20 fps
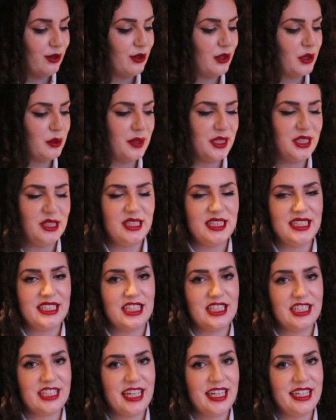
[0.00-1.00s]
or when you need
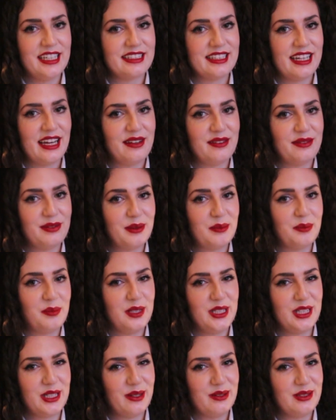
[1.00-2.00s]
to cheer yourself up
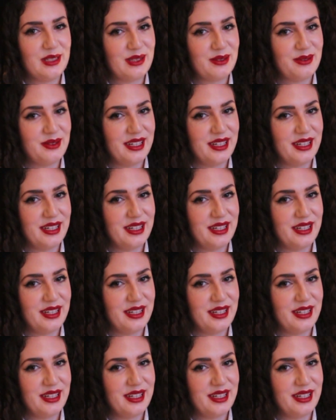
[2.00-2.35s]
when you're going to